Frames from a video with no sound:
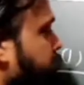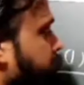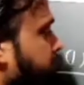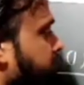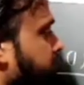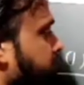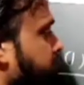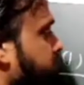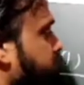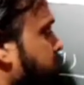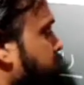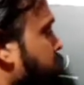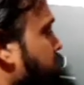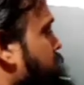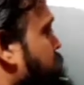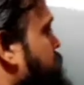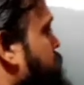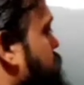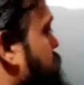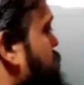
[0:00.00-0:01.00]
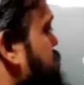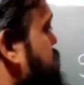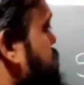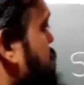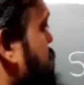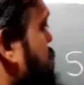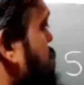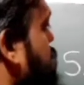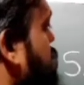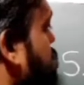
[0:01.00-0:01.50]
by x. Plus
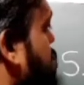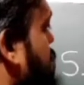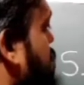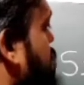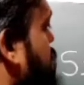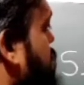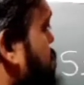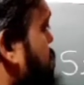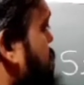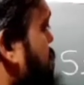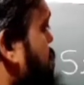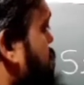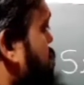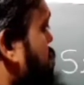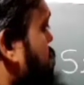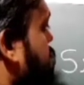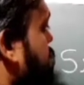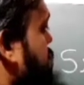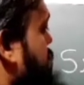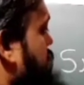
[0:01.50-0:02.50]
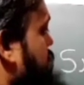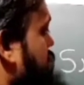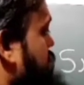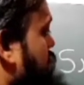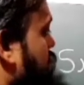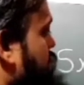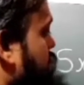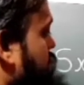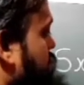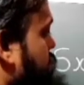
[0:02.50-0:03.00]
then make the factor of 10.
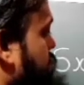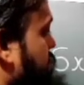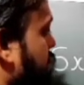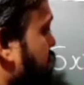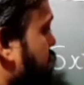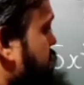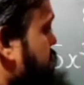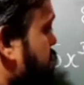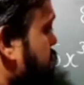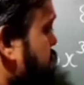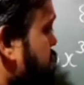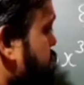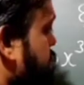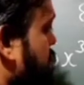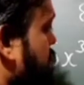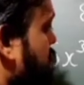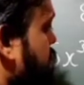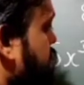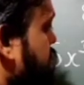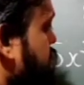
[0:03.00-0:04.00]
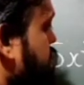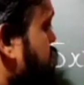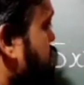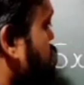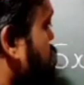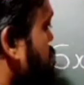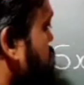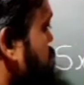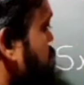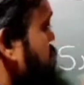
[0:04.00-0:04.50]
How? 5 into
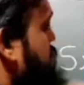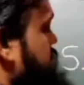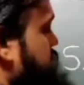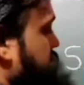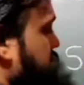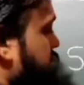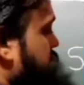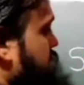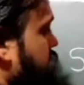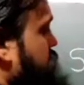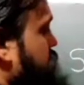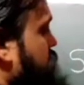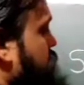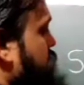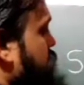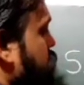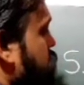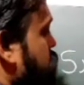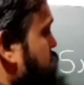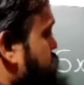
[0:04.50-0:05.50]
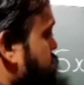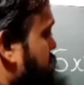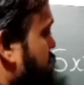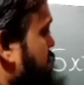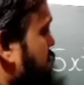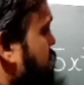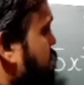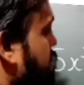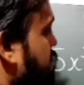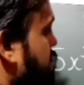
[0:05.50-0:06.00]
2 is 10. So
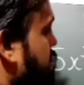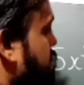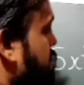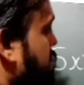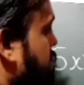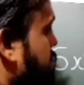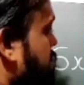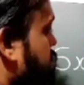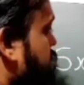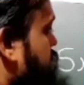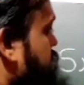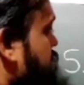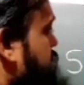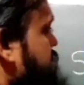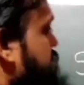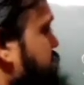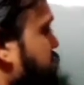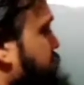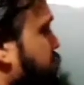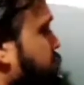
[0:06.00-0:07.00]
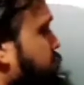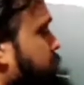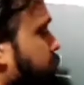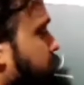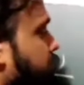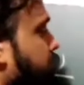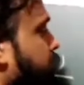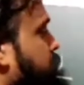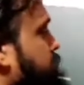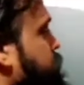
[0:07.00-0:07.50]
5 multiplied by 2 is 10,
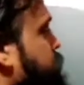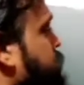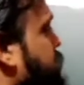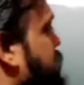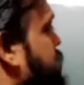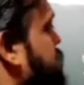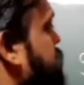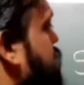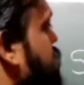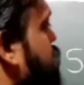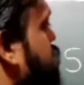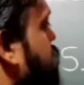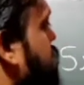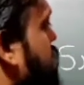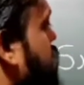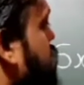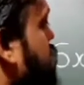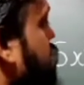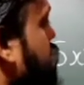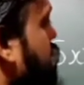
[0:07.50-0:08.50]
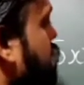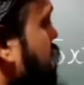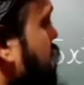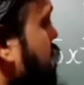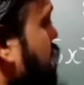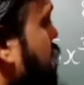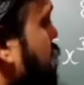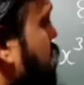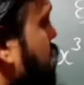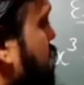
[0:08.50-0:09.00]
and also x raised to power 2.
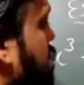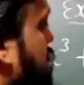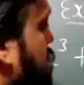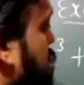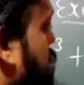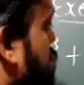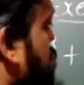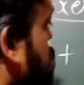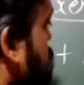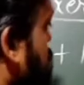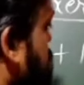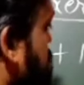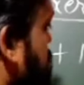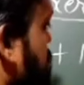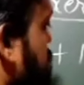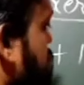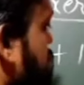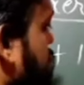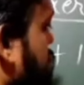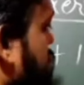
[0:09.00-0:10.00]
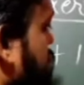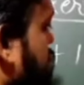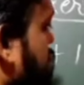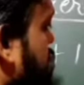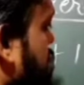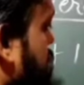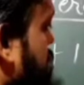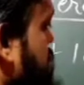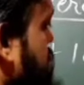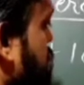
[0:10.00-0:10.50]
Write down this x for 2
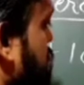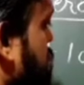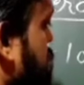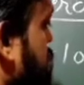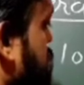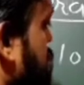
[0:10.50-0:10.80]
times x